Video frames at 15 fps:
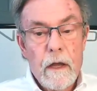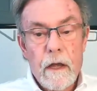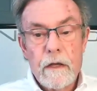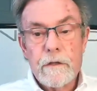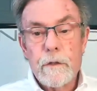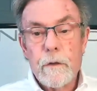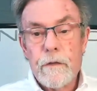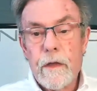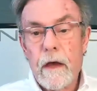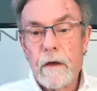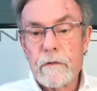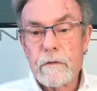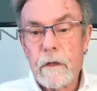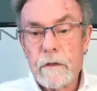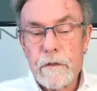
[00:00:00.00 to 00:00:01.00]
In
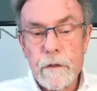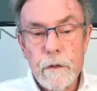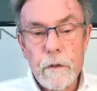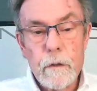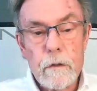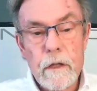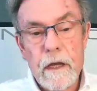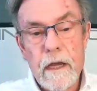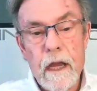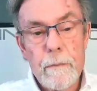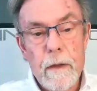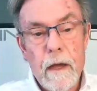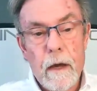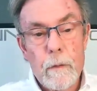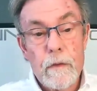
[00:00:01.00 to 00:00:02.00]
2002, they
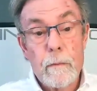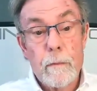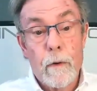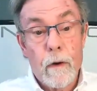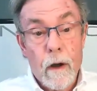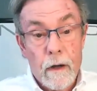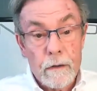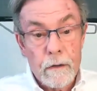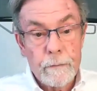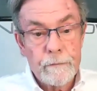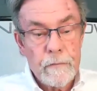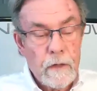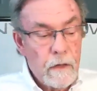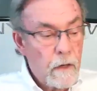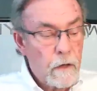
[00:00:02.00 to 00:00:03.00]
came out with a Marauder.
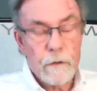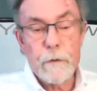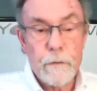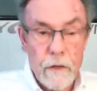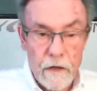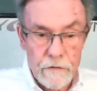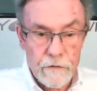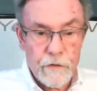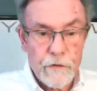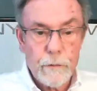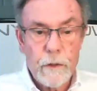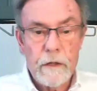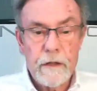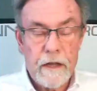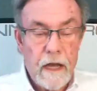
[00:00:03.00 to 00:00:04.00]
In
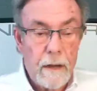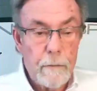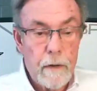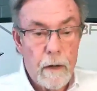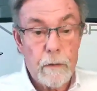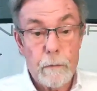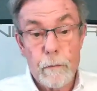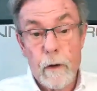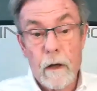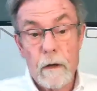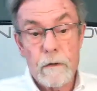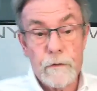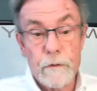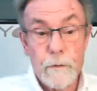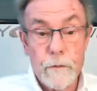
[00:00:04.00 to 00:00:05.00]
2003, they came out with a
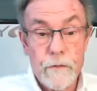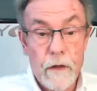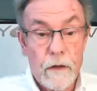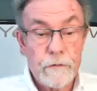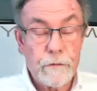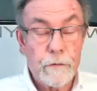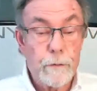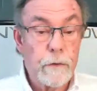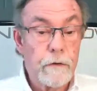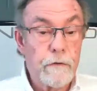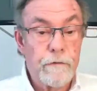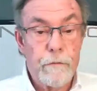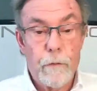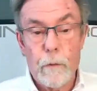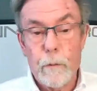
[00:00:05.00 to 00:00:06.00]
Marauder. So
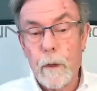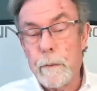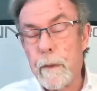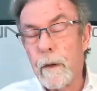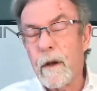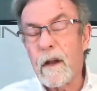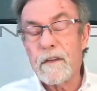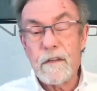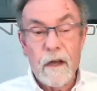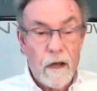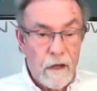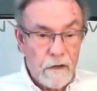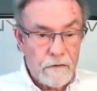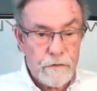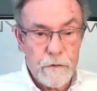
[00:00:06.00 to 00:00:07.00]
2003 and four, we built a
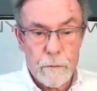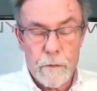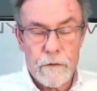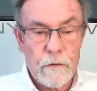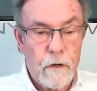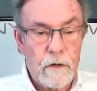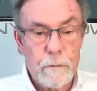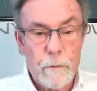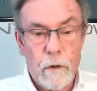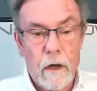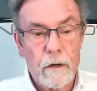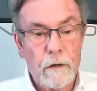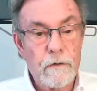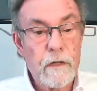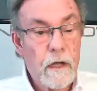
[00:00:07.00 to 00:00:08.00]
ton of supercharged
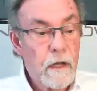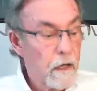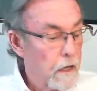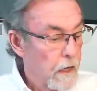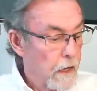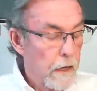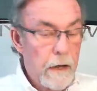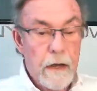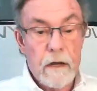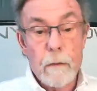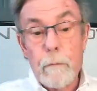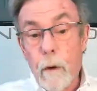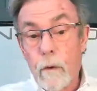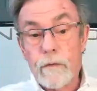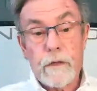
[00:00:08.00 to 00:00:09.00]
Marauders. And
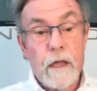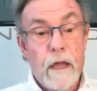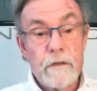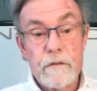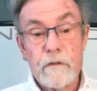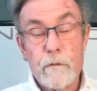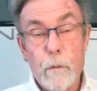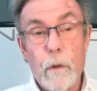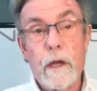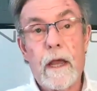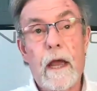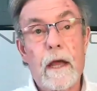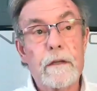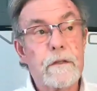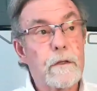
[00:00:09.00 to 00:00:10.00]
in both cases,
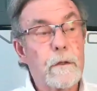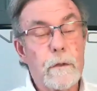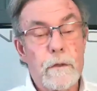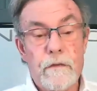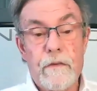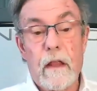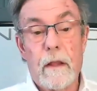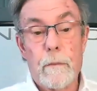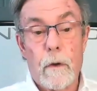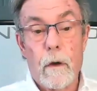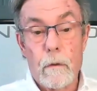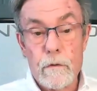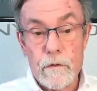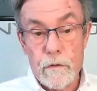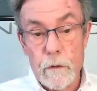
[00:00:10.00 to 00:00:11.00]
we had to develop our
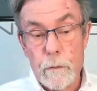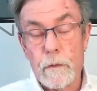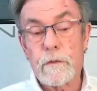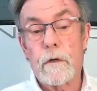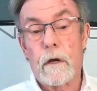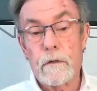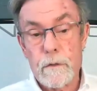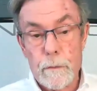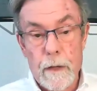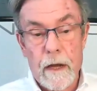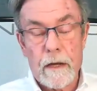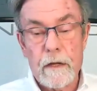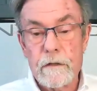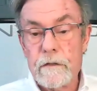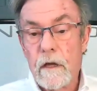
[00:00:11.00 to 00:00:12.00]
own supercharger
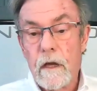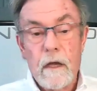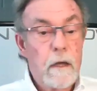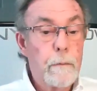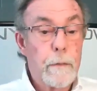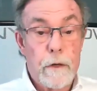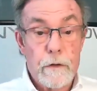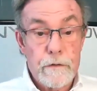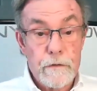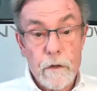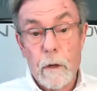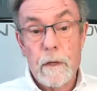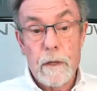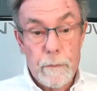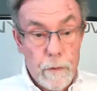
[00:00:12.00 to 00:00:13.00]
package because
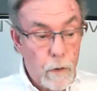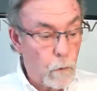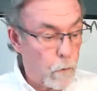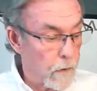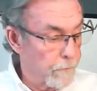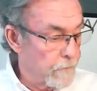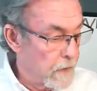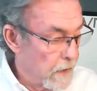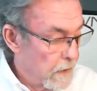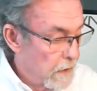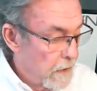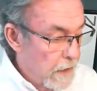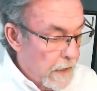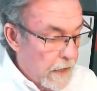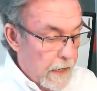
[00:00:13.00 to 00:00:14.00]
nobody built one.
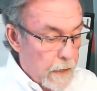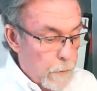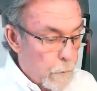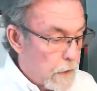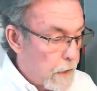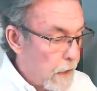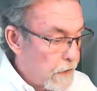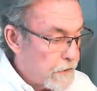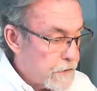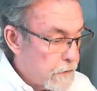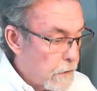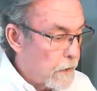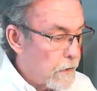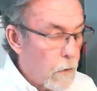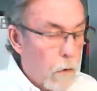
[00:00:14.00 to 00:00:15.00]
And what kind of
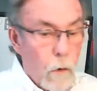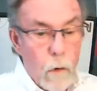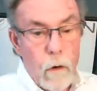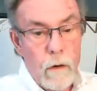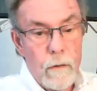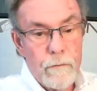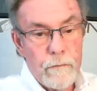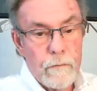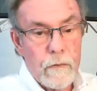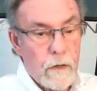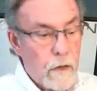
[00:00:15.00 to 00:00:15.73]
started the whole